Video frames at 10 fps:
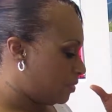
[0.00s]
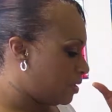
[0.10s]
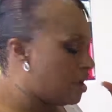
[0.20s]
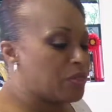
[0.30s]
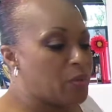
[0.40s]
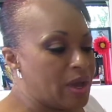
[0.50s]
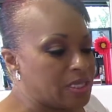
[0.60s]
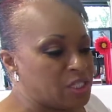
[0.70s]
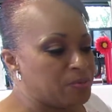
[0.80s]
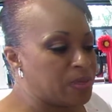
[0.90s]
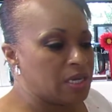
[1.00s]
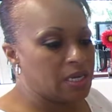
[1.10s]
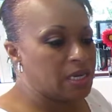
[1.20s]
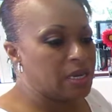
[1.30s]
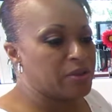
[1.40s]
Otherwise, you put it
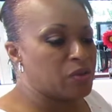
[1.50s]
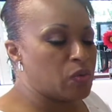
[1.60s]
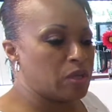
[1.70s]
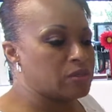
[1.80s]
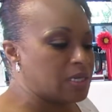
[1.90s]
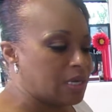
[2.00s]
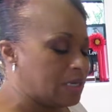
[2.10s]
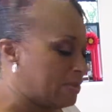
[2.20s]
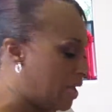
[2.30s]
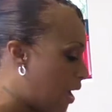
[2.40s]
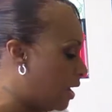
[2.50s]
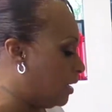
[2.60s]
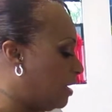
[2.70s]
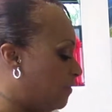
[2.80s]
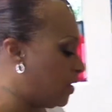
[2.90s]
in there, the oil's not going to be hot
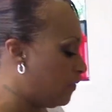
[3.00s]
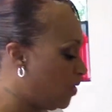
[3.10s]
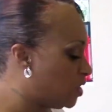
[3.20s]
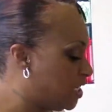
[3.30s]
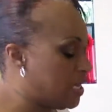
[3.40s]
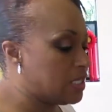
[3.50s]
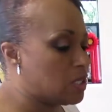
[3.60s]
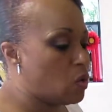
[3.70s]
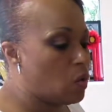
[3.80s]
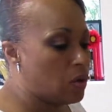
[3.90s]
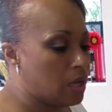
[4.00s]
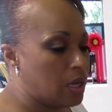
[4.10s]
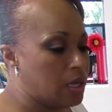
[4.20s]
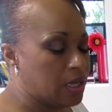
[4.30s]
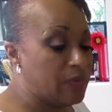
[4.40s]
enough. Give your
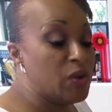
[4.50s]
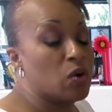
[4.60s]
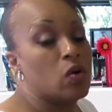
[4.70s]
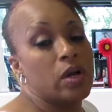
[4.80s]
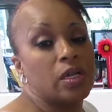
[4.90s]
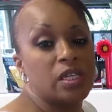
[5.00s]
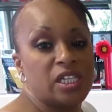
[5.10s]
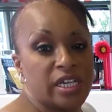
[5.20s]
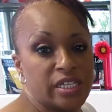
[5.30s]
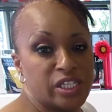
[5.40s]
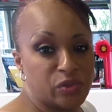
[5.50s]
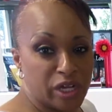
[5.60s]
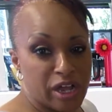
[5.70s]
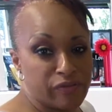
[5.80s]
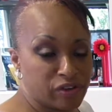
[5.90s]
oil a chance to
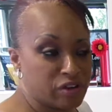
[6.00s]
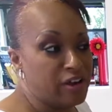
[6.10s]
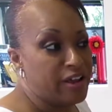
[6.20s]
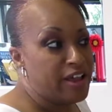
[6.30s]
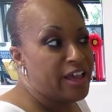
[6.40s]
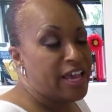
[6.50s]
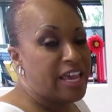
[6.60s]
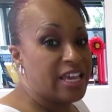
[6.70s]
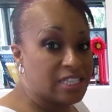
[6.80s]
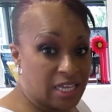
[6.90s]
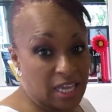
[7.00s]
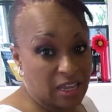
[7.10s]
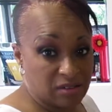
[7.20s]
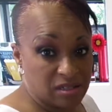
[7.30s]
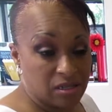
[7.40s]
recover its
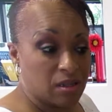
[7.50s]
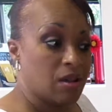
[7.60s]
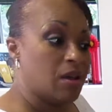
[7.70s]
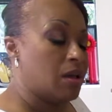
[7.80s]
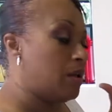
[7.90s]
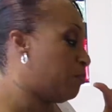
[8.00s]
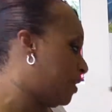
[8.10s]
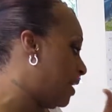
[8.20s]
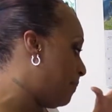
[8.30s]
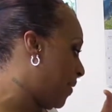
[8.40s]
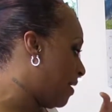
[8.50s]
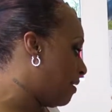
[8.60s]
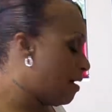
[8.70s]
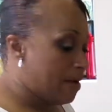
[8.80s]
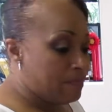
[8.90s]
heat. Bring it back
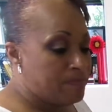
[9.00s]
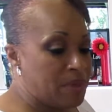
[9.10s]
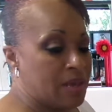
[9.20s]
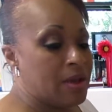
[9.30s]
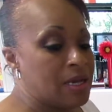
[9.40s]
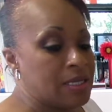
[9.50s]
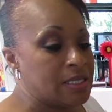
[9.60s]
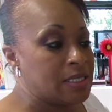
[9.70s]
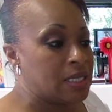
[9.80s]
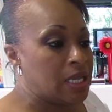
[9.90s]
up, because